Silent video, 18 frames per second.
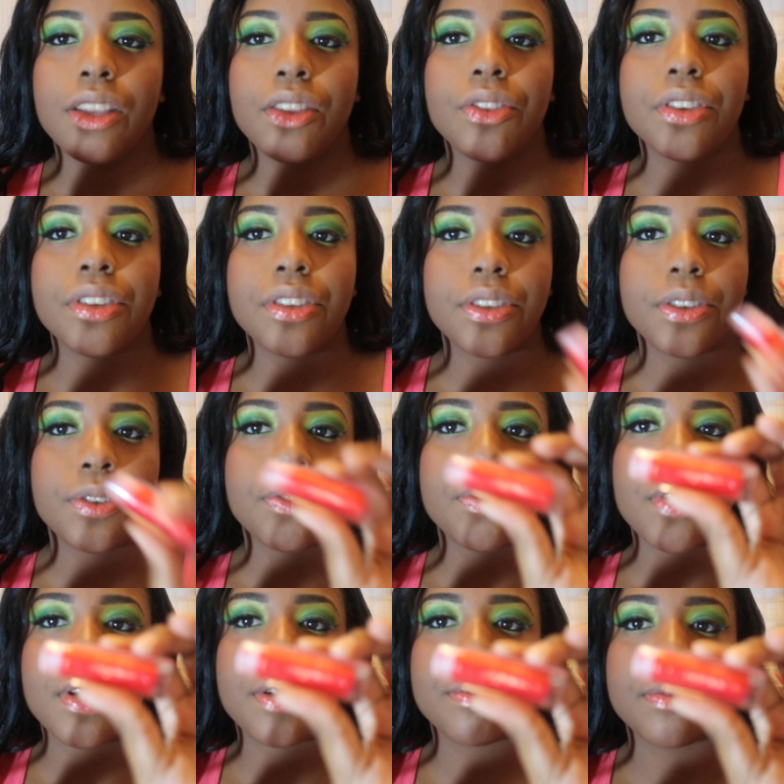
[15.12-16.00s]
This is
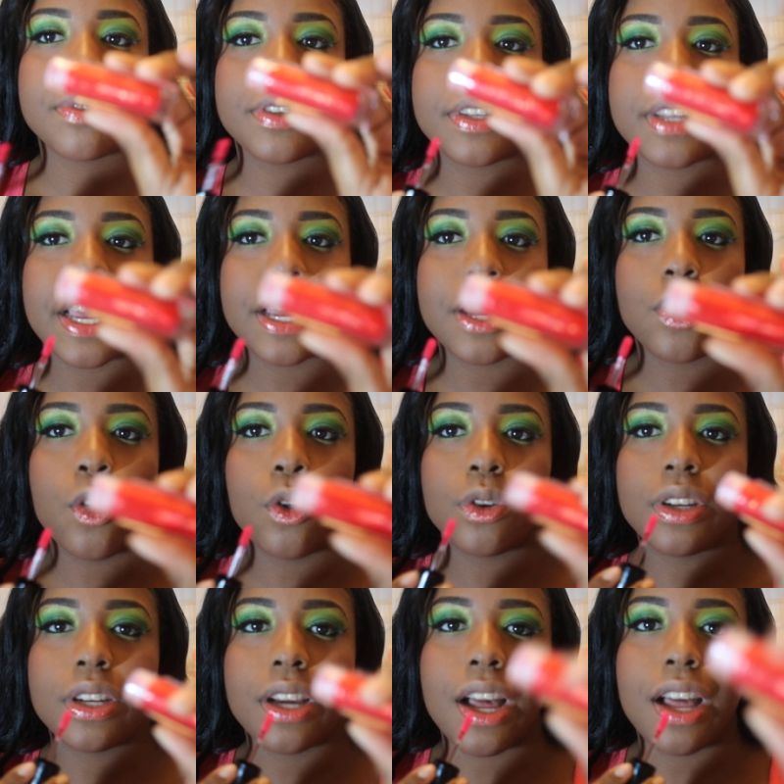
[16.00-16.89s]
from Stay
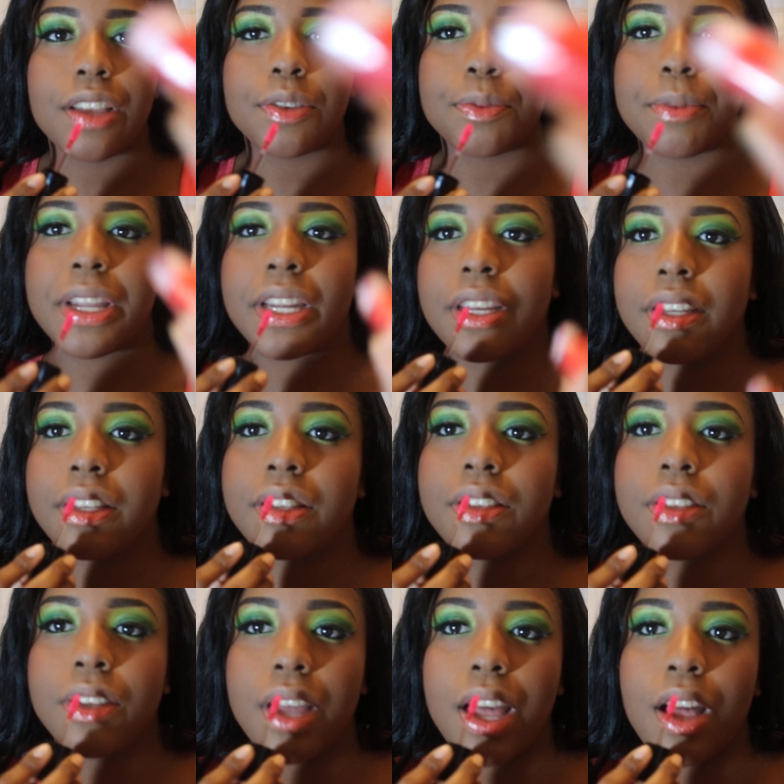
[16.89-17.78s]
Golden
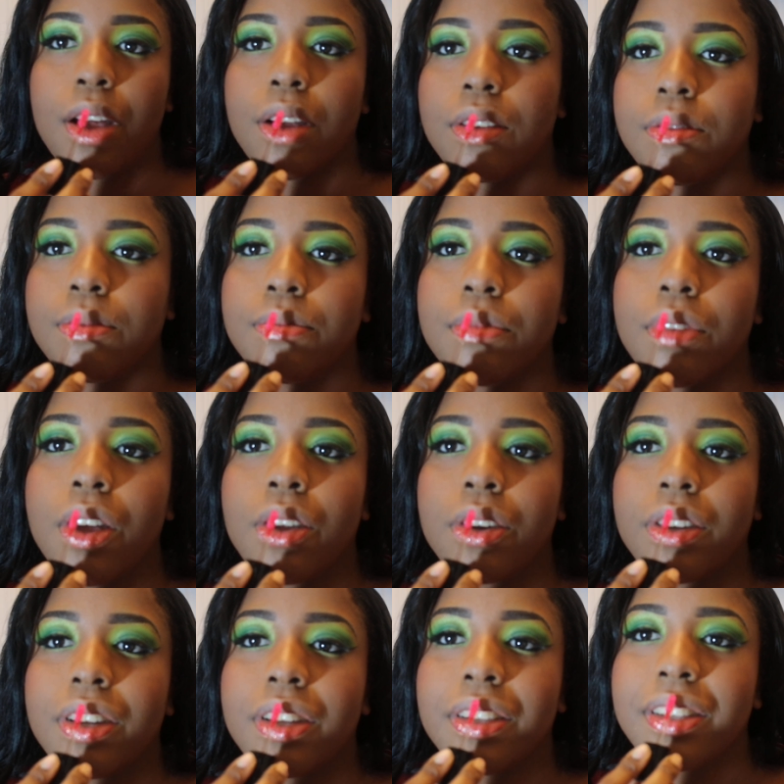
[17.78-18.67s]
Cosmetics. Oh,
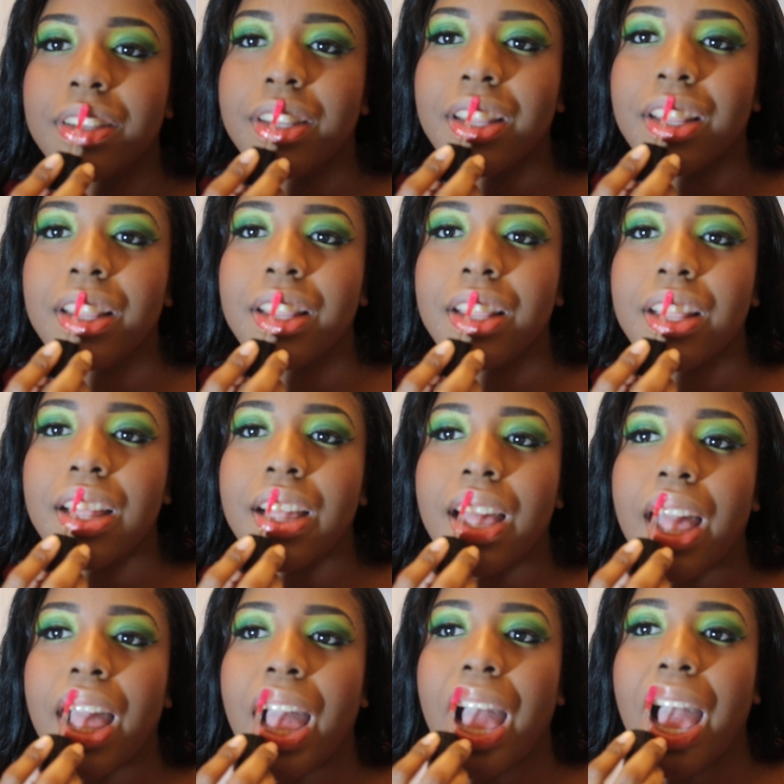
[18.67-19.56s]
hold
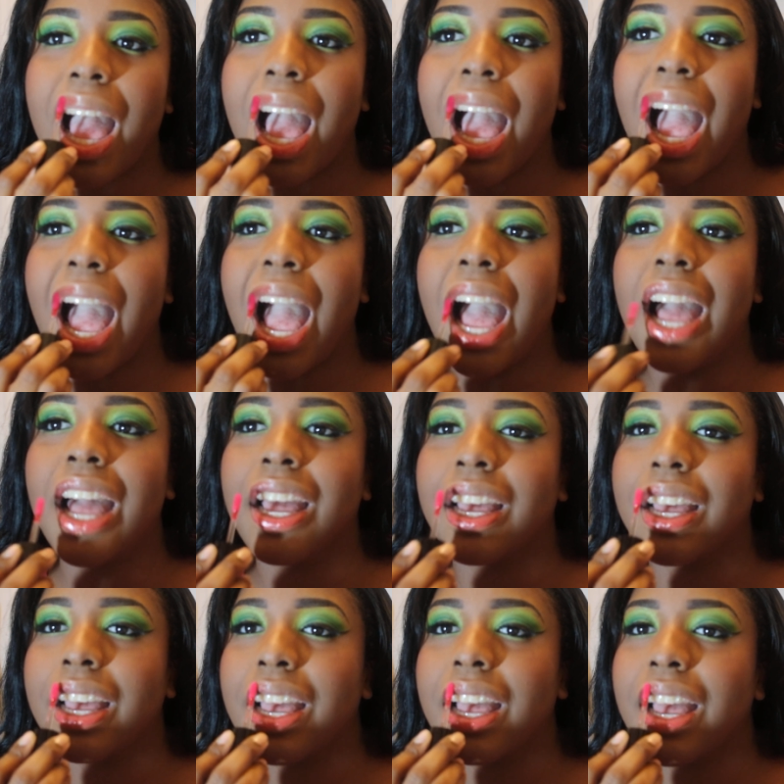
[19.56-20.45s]

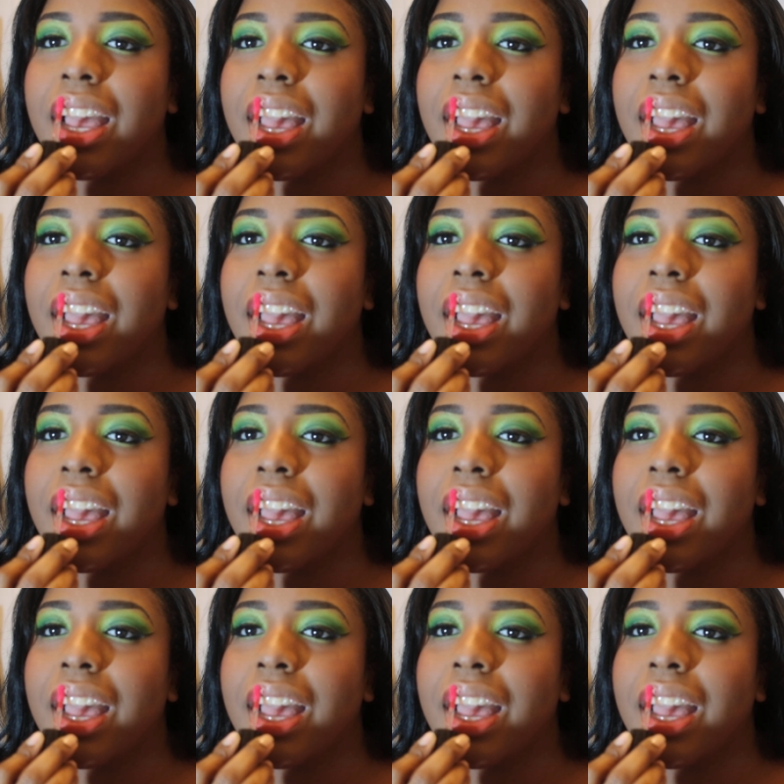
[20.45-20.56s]
on.